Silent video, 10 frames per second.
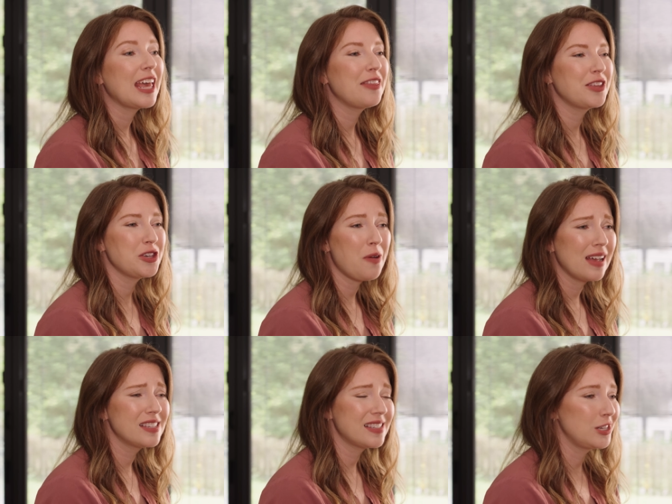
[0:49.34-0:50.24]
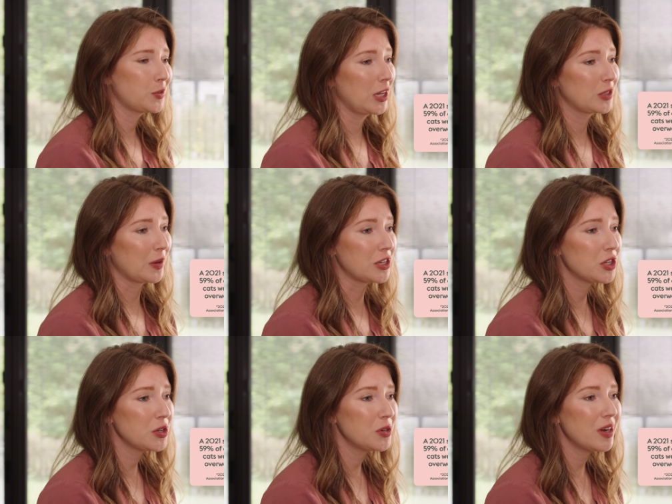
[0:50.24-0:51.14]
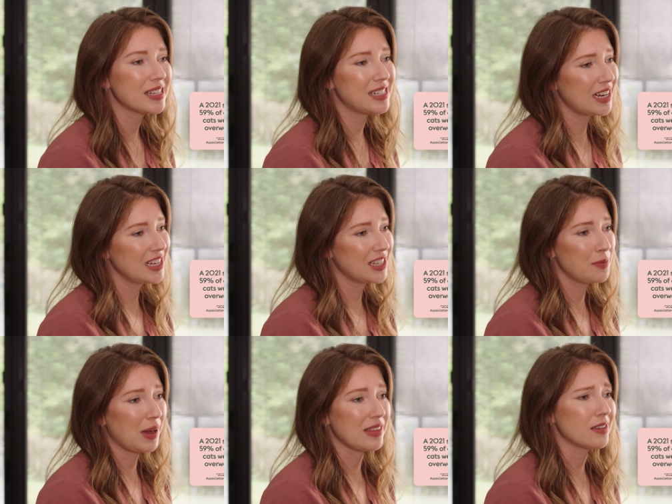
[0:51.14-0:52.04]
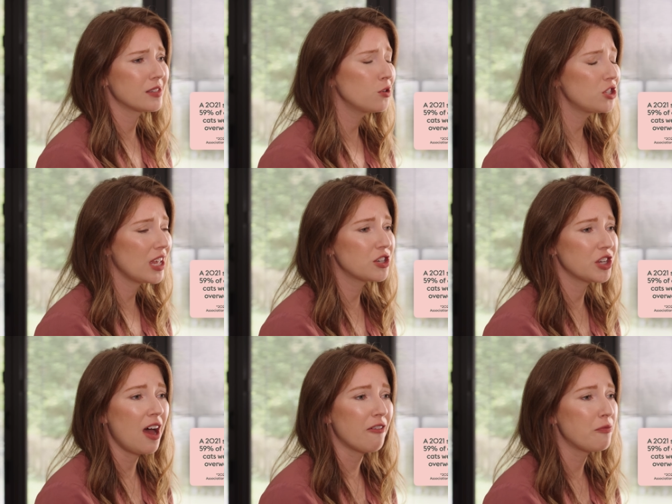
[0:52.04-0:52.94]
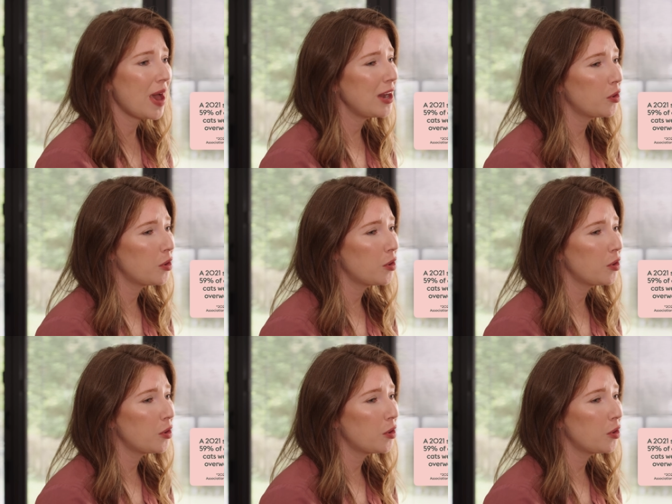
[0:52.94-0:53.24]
In the US in 2022, a study done by the Association of Pet